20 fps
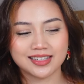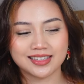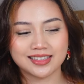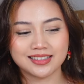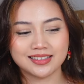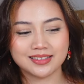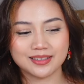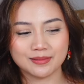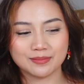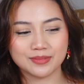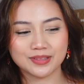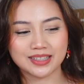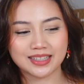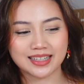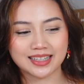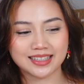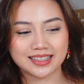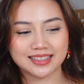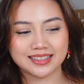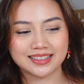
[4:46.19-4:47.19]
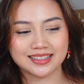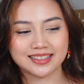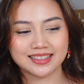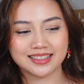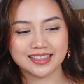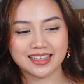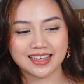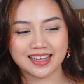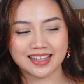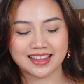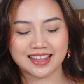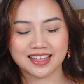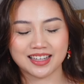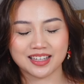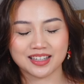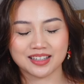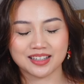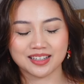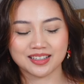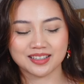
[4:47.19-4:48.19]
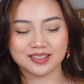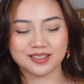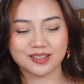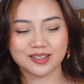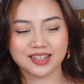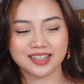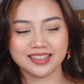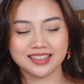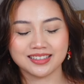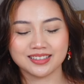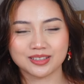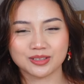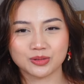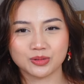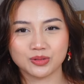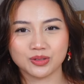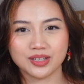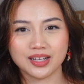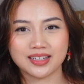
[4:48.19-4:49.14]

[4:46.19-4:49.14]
simply because I think it does look a little cool,